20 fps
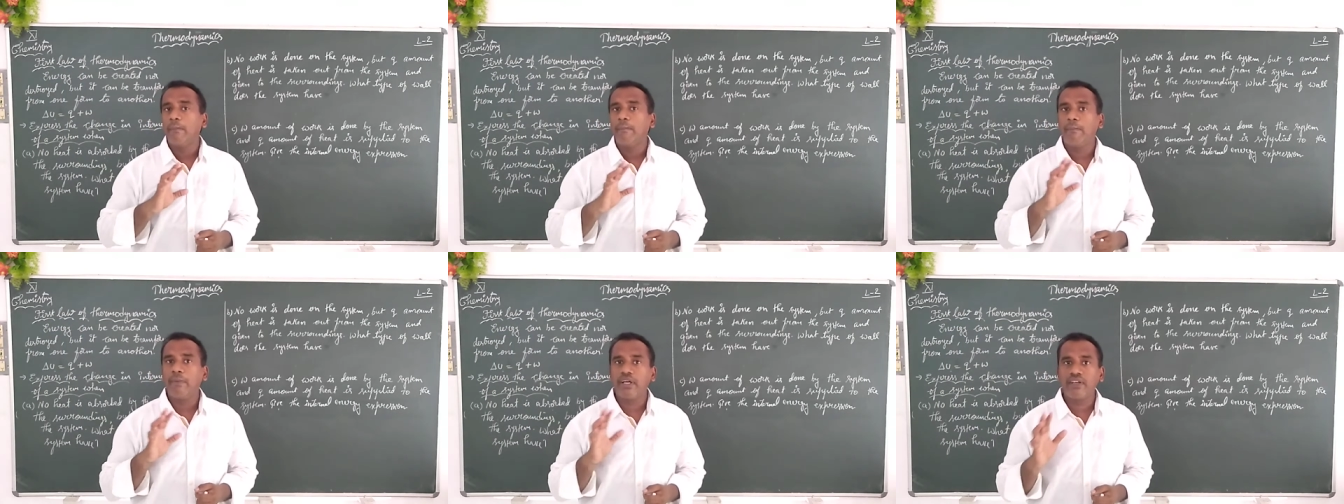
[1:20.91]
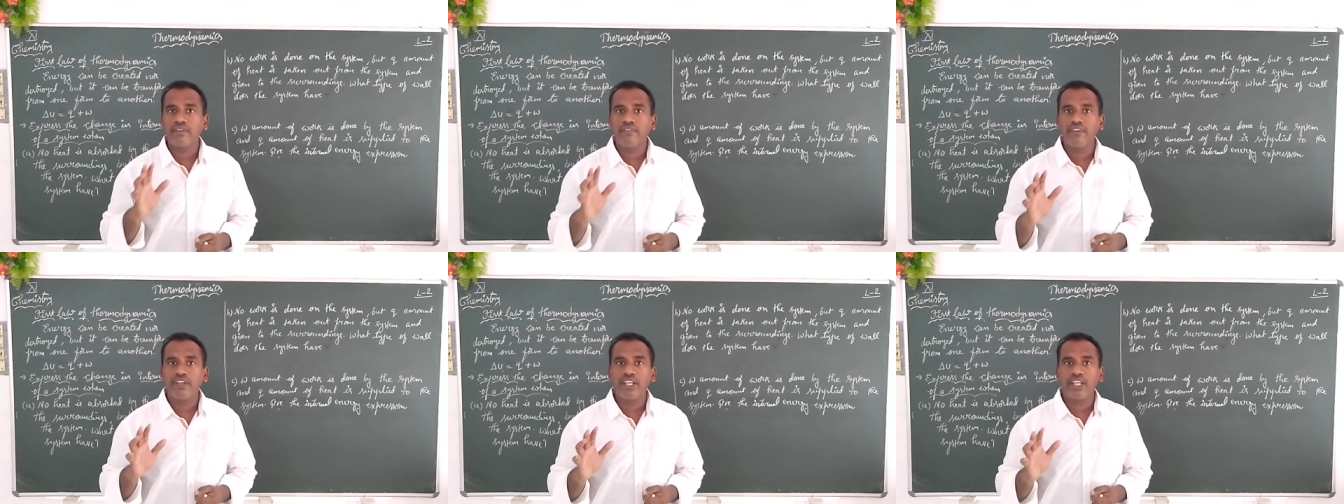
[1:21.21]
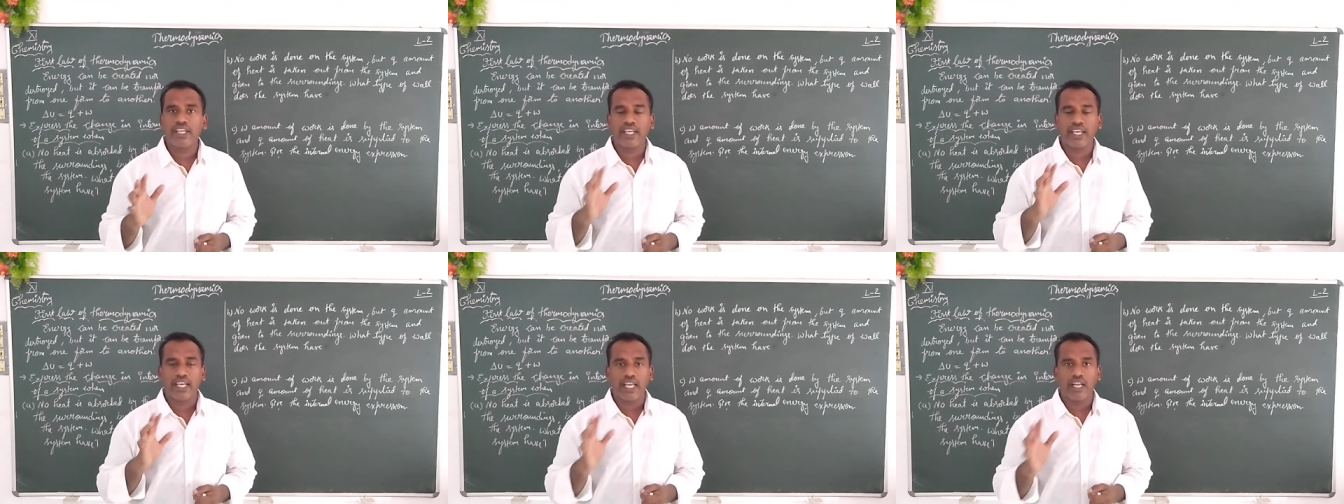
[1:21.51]
But
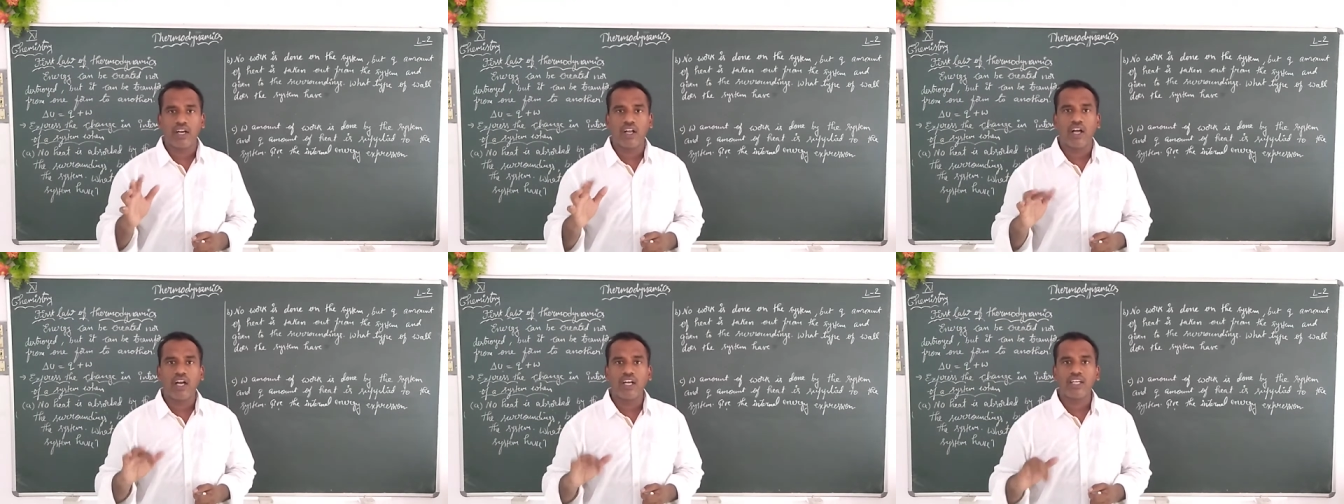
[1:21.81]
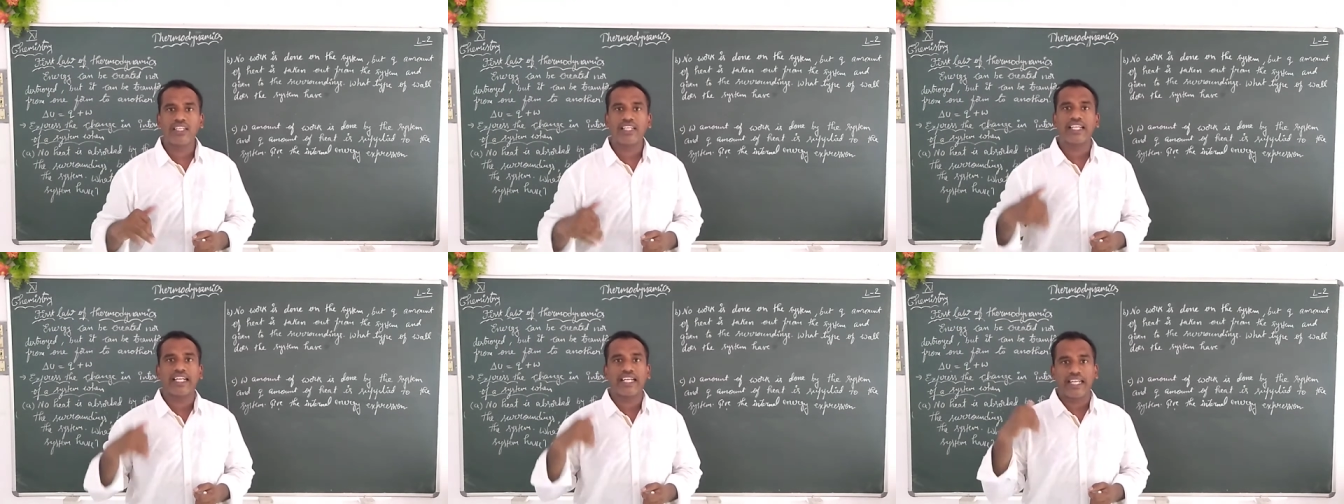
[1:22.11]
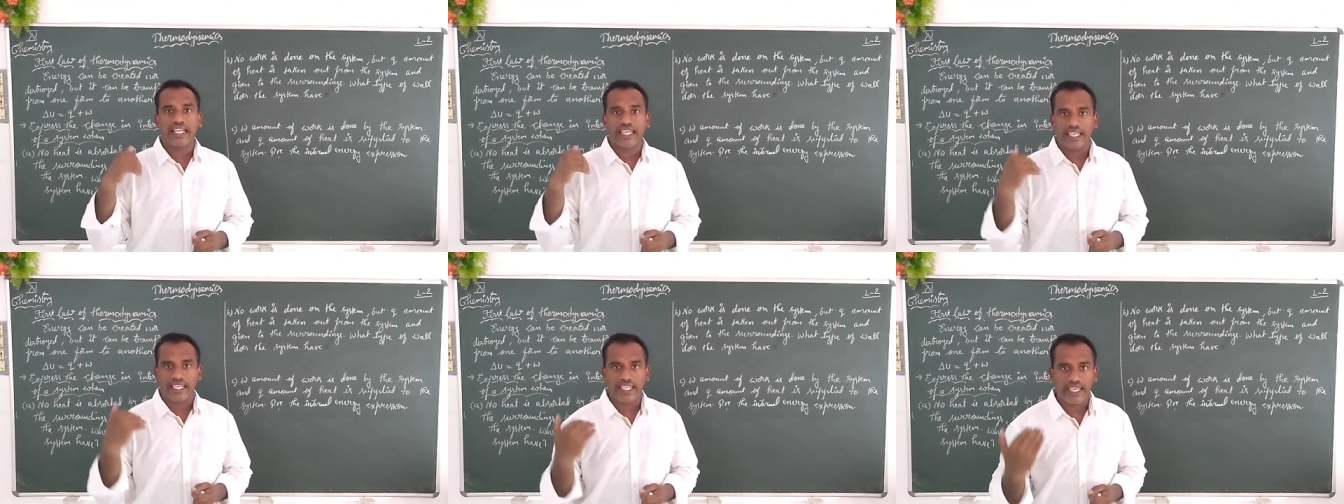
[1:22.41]
we cannot
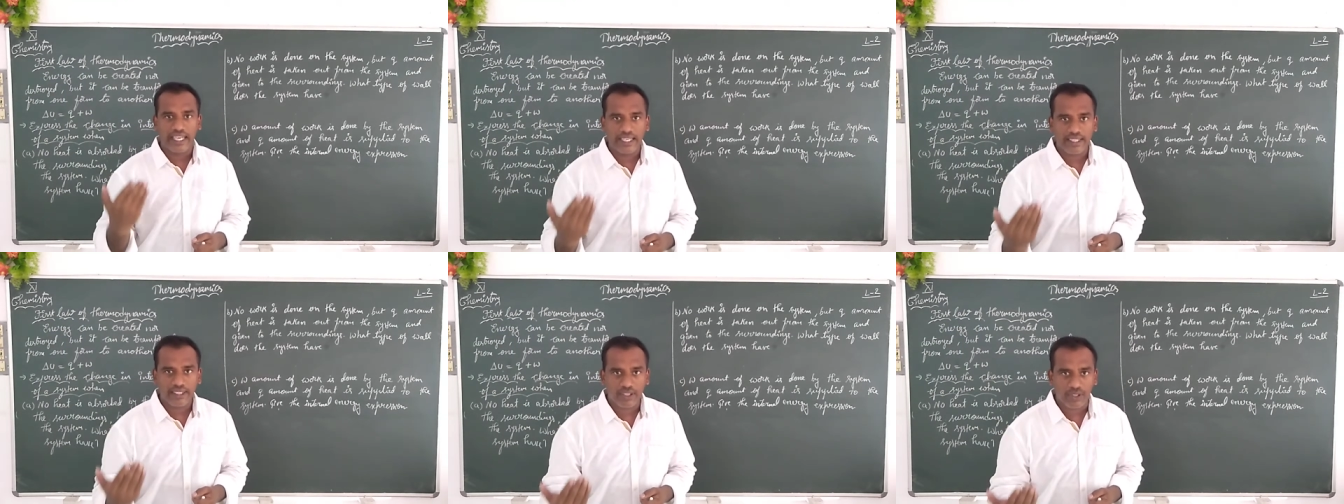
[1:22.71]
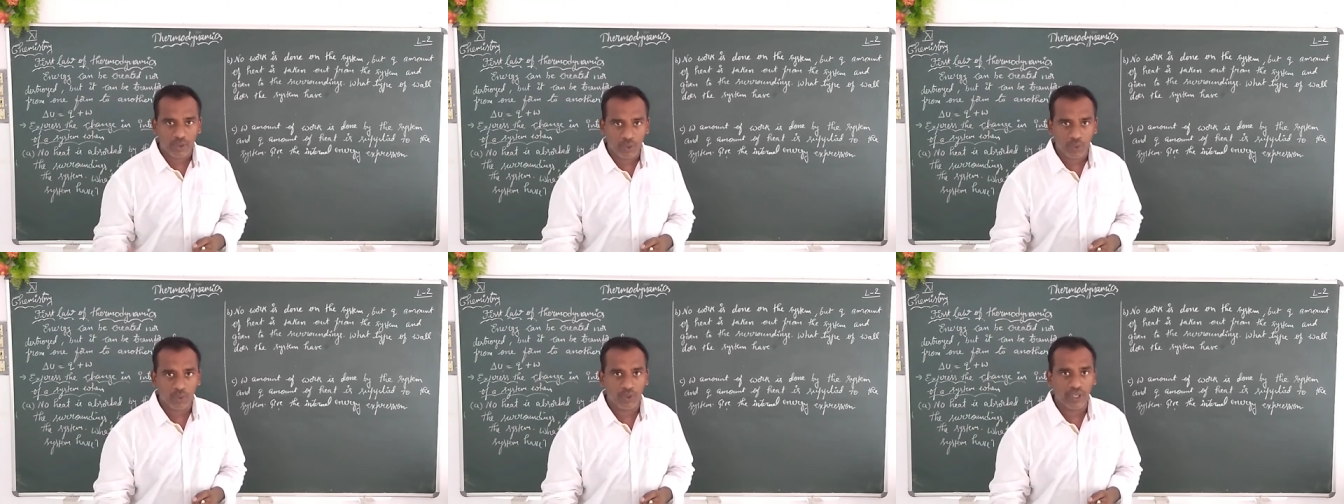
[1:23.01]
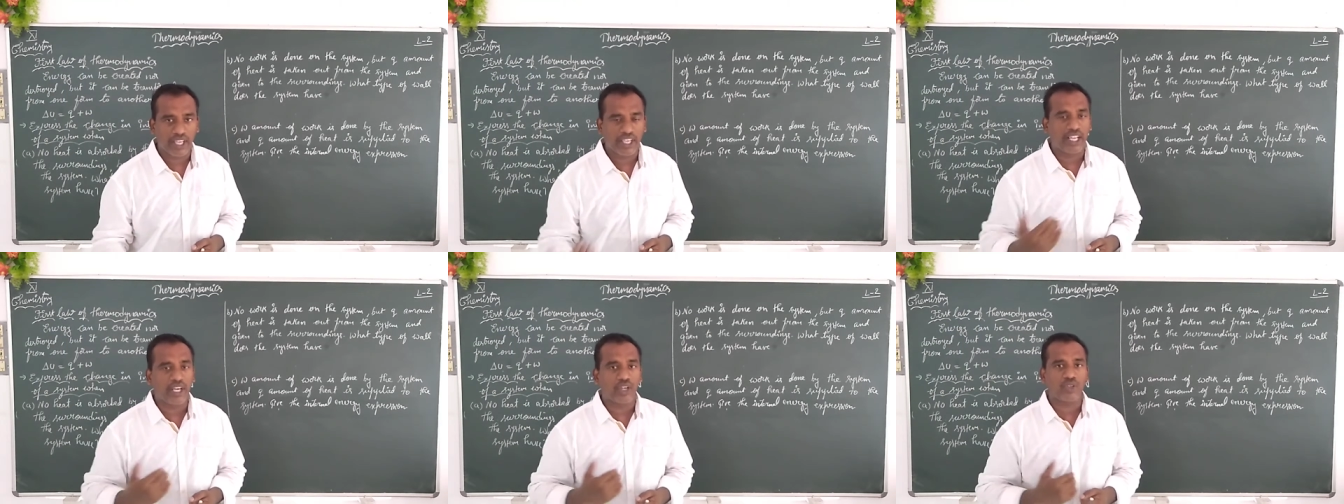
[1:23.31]
create new
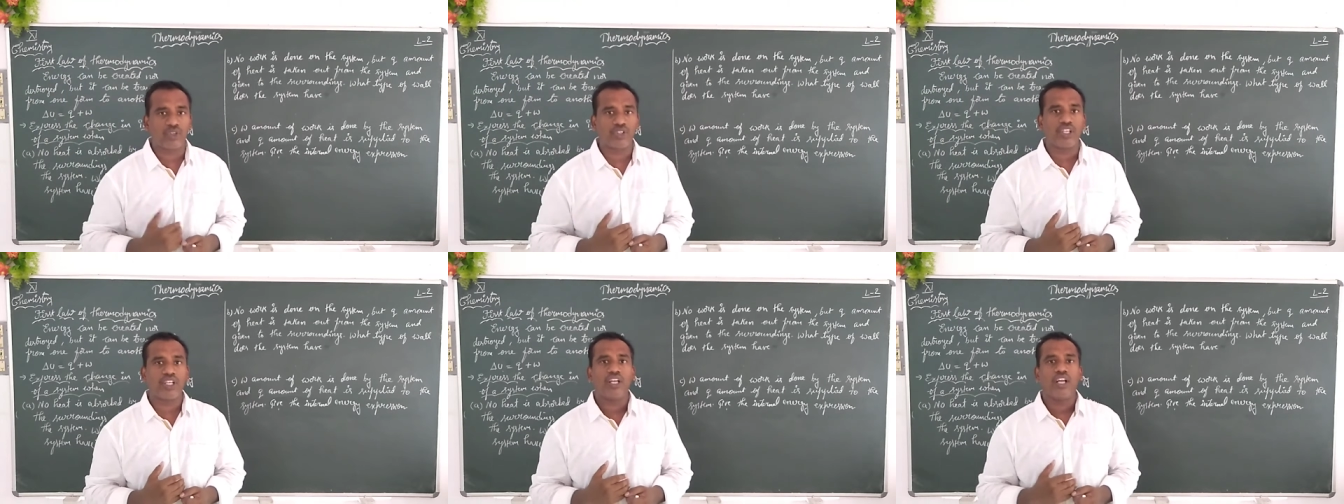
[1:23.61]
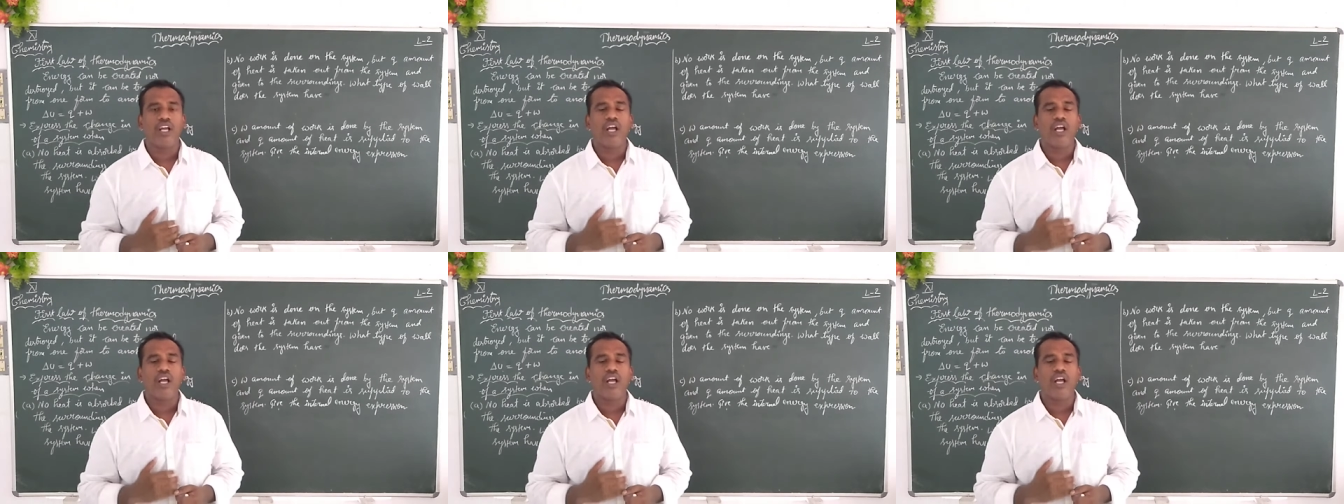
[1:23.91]
energy,